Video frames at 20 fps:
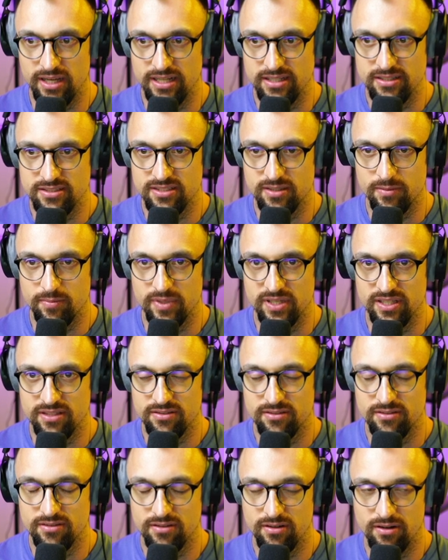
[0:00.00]
and
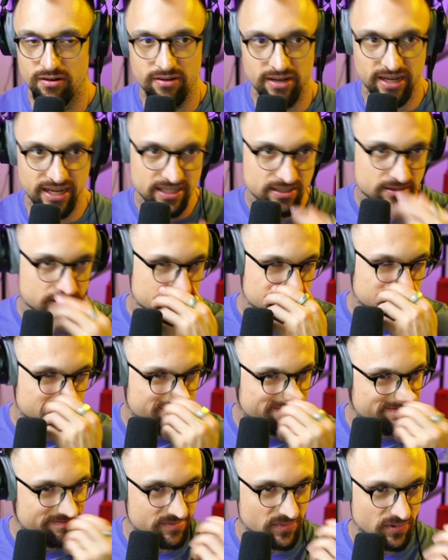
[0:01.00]
submit. All right.
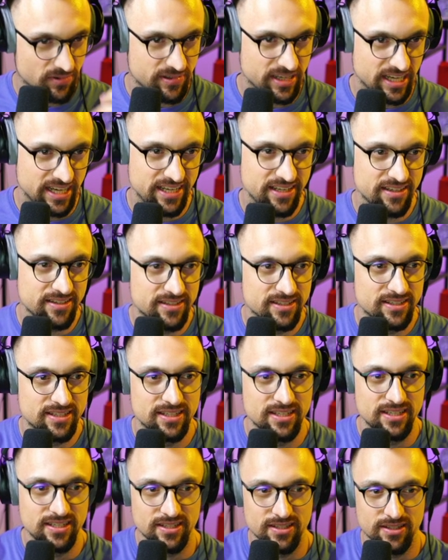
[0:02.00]
Okay.
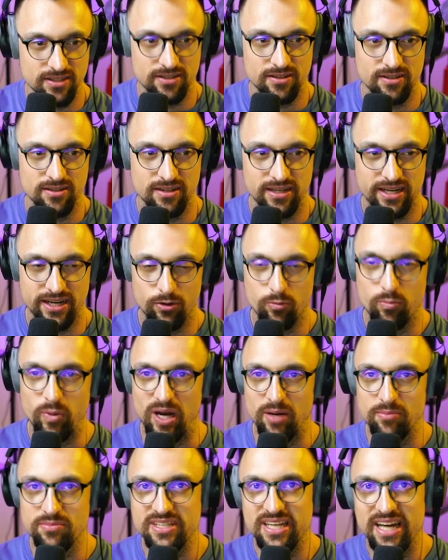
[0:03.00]
Are you
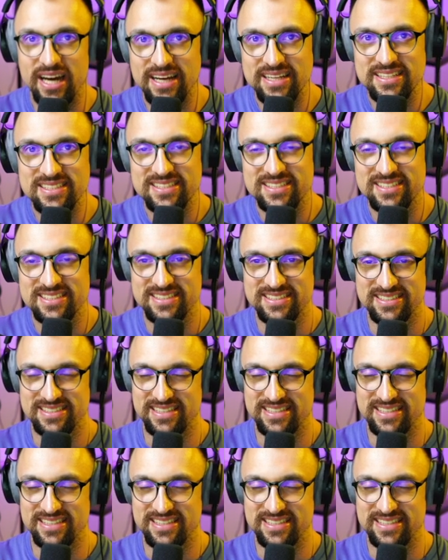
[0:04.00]
pumped, guys?